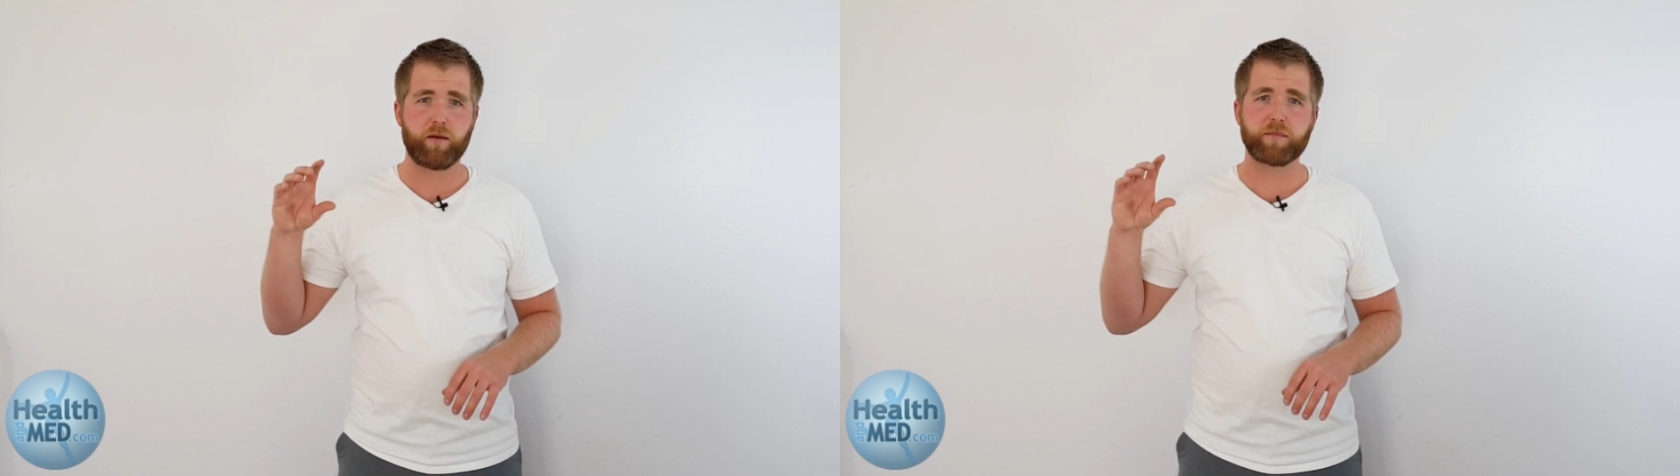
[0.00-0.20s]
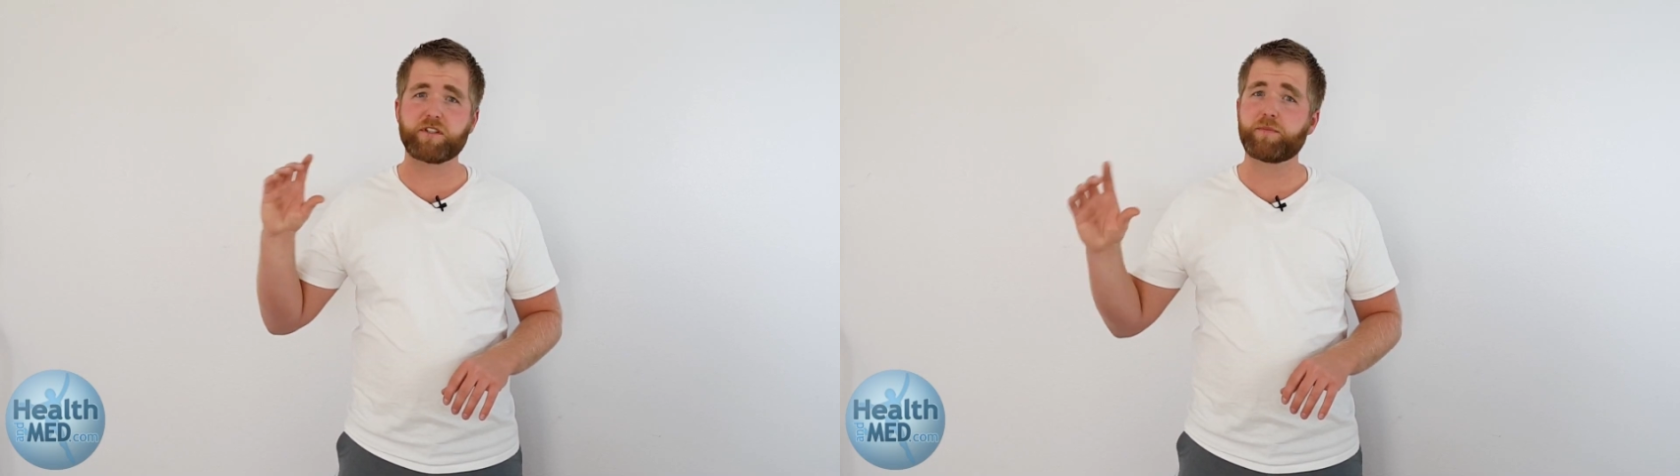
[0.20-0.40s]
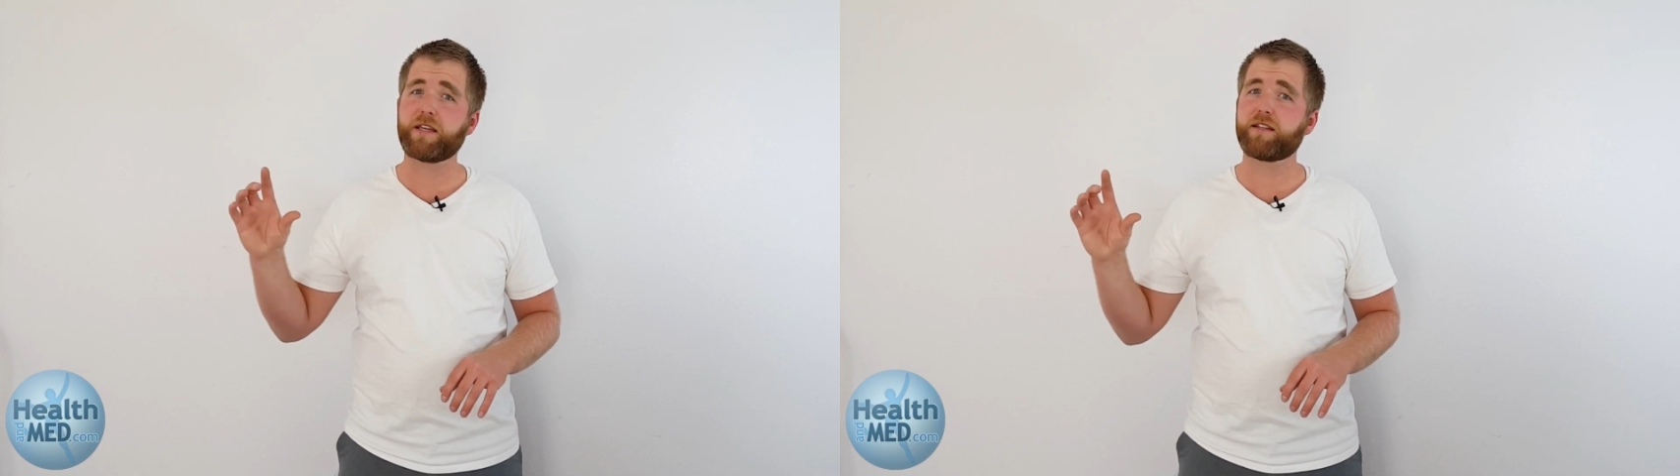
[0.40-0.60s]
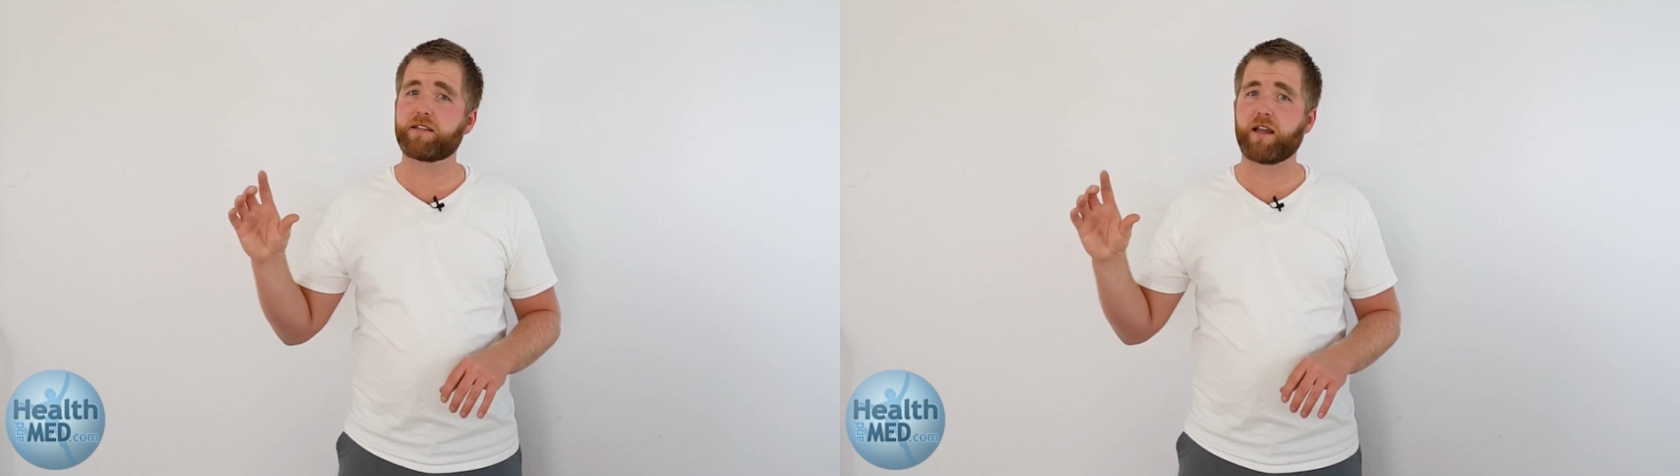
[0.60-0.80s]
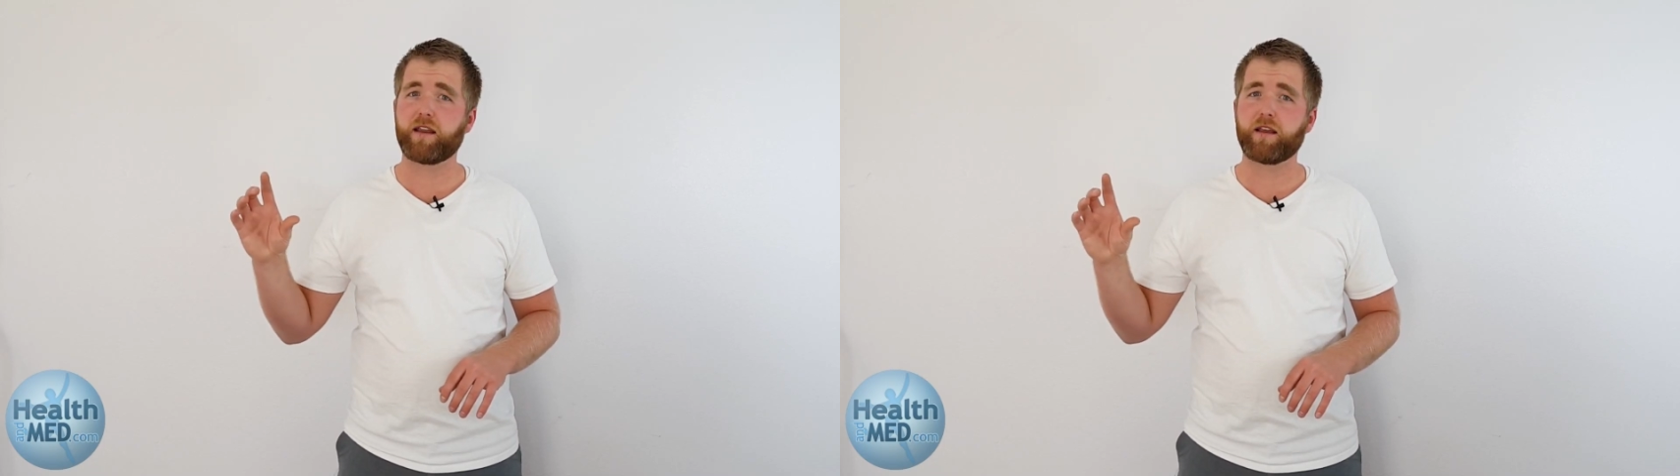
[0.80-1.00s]
speed
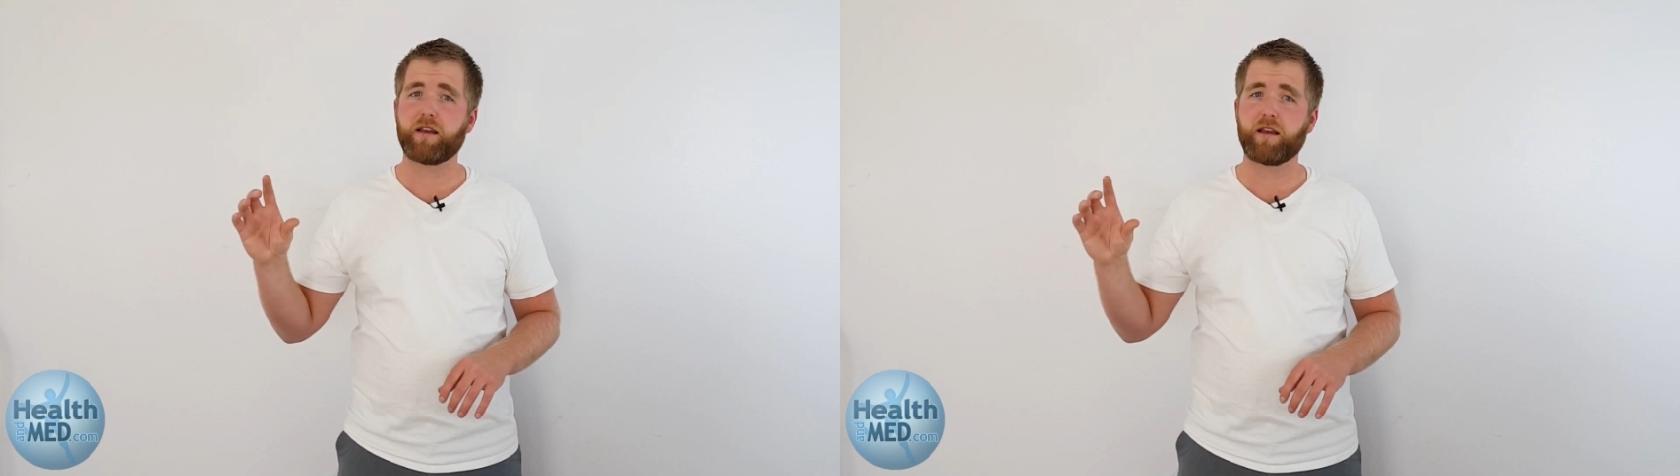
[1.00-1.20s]
setting